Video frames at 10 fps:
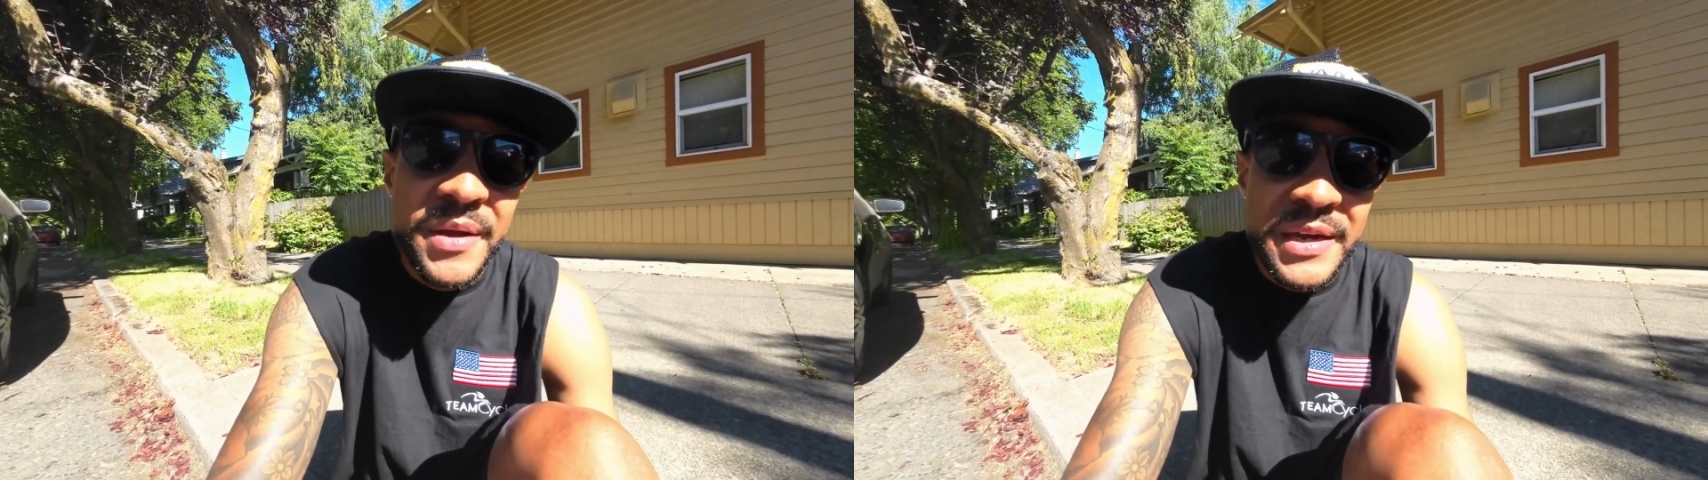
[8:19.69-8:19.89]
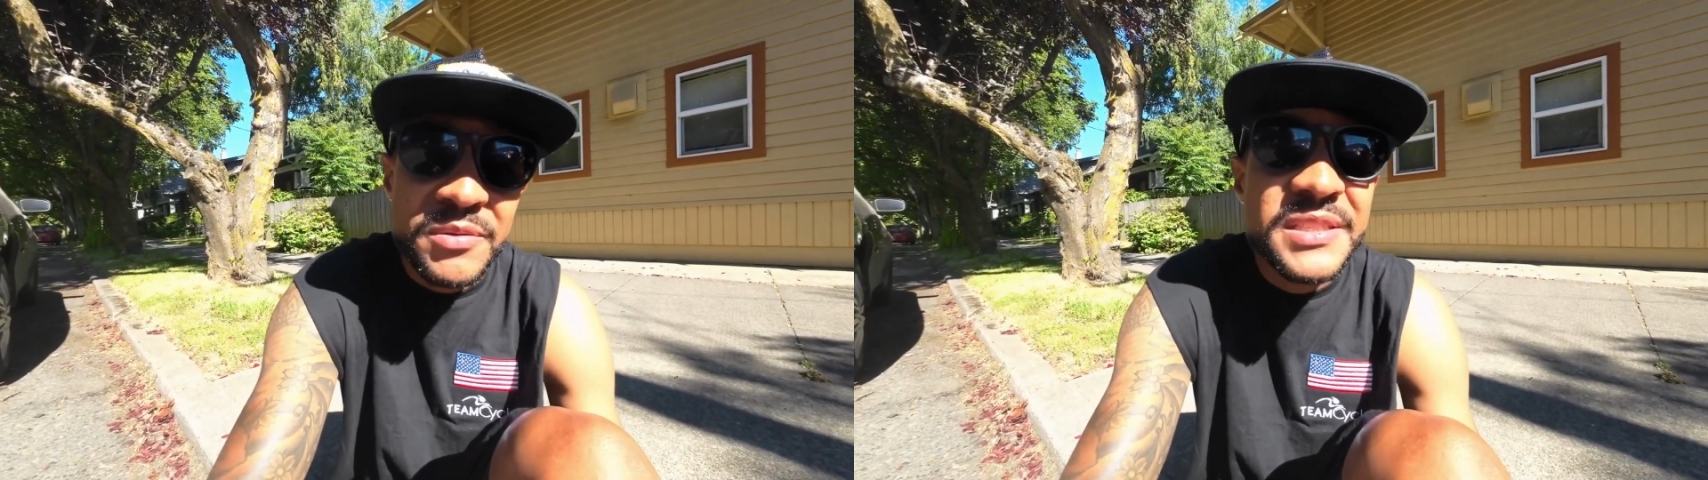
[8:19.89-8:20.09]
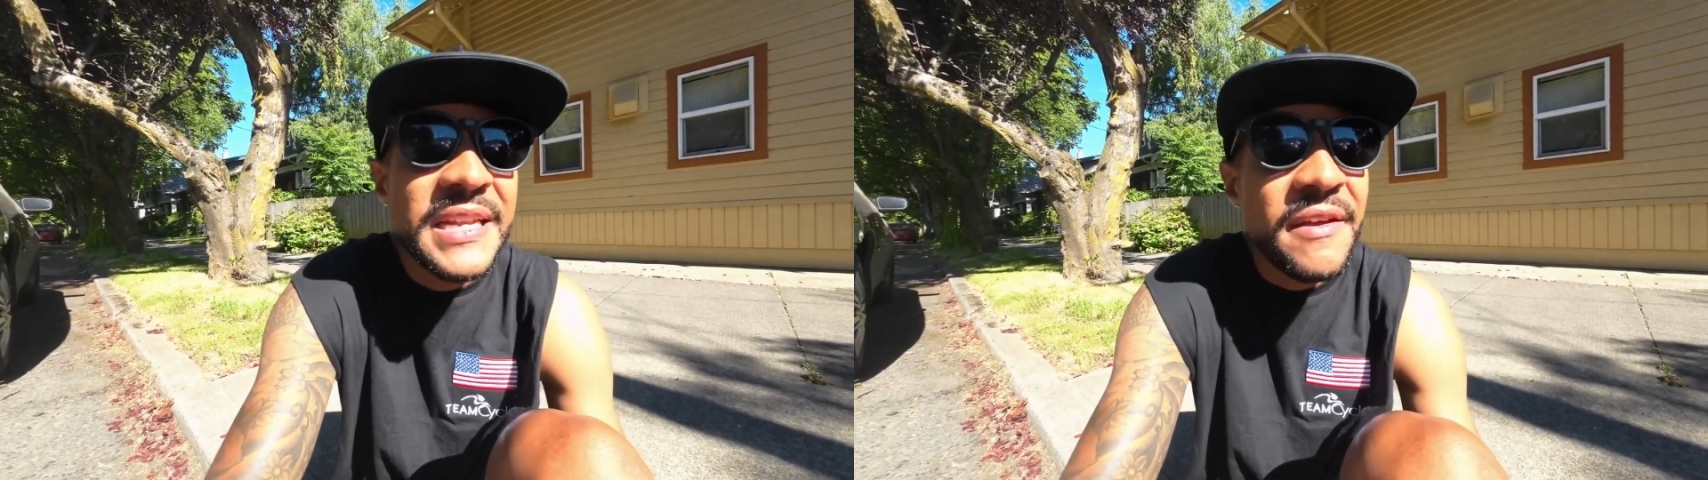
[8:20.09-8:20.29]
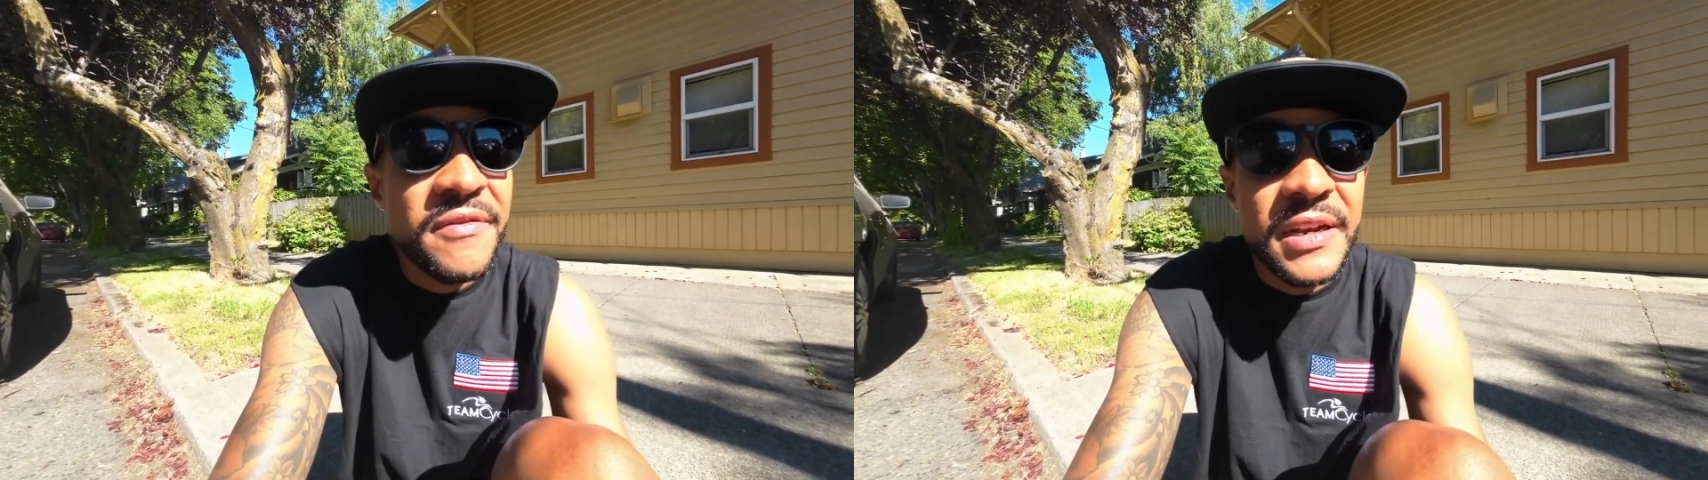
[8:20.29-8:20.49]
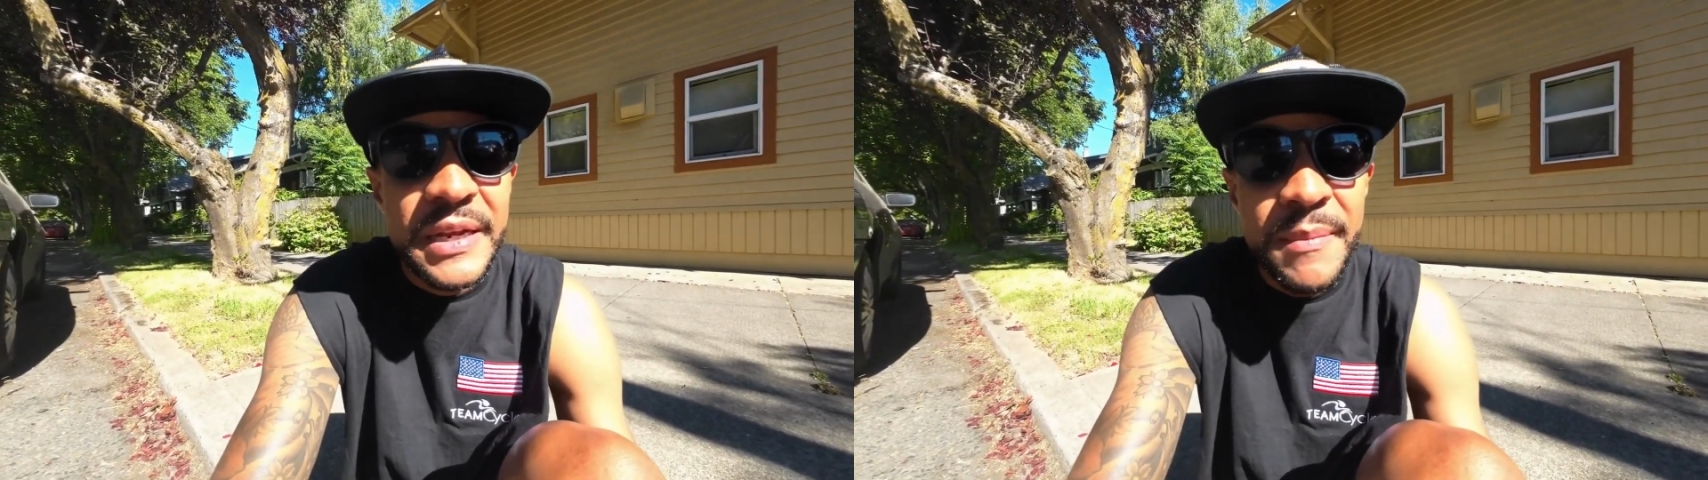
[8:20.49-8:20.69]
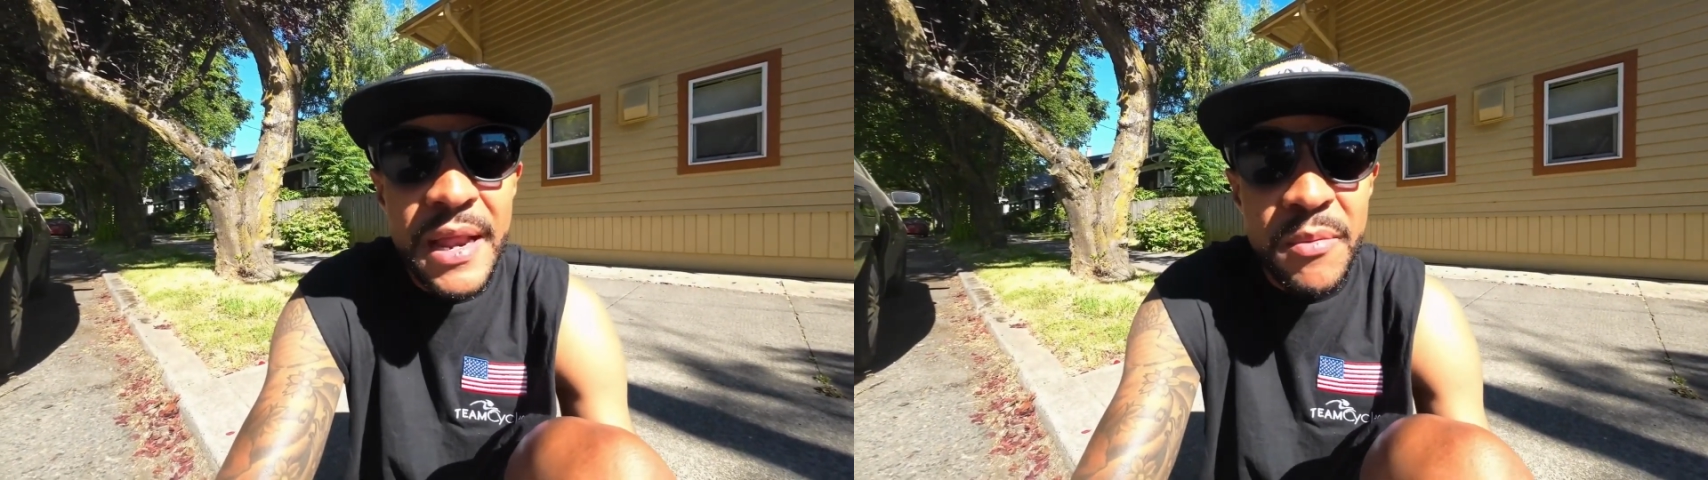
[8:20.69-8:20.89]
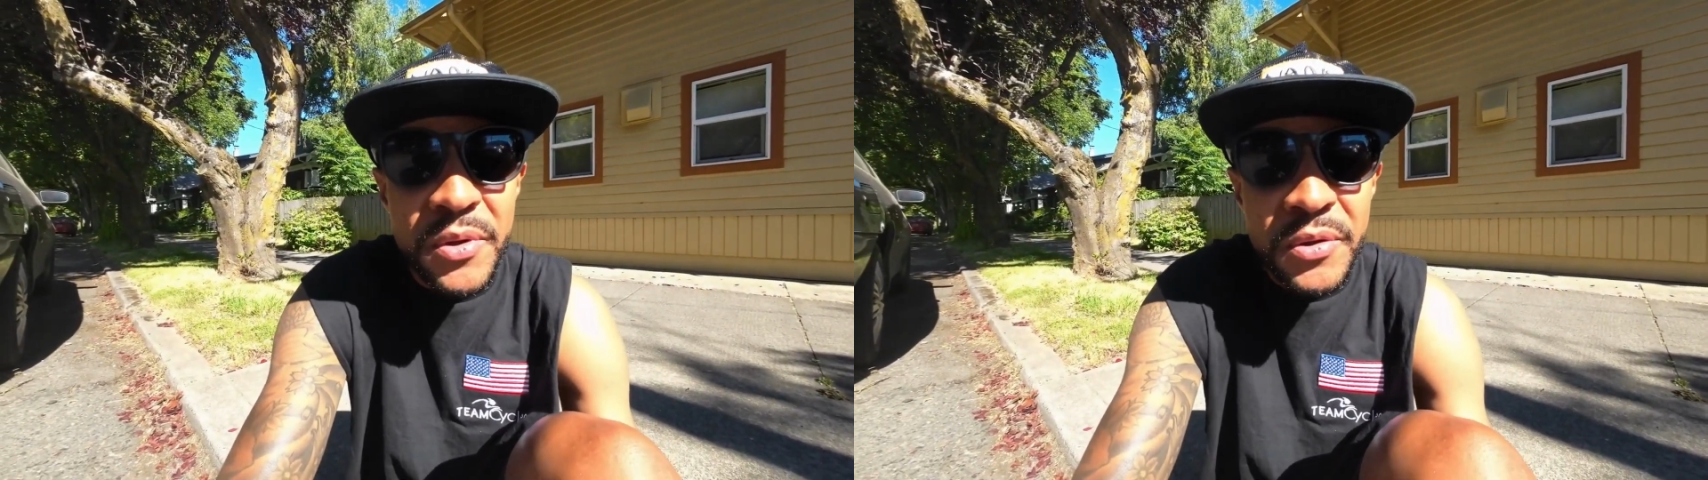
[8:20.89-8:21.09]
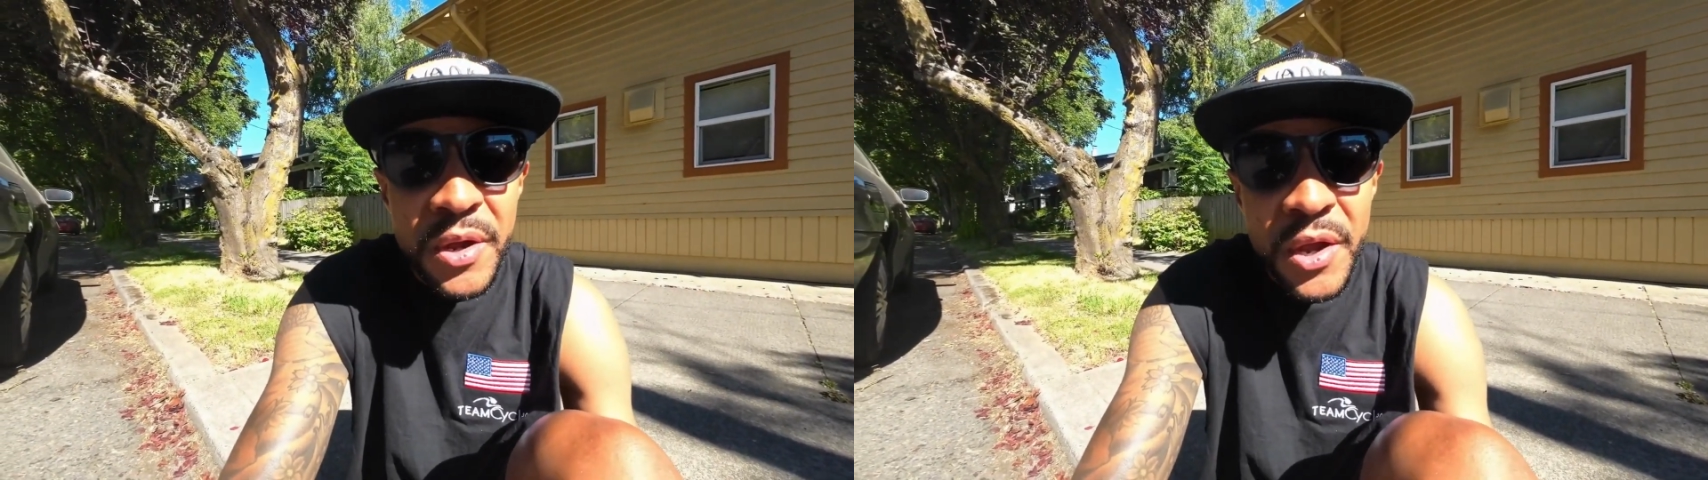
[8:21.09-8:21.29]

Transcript: and it was definitely Malibu.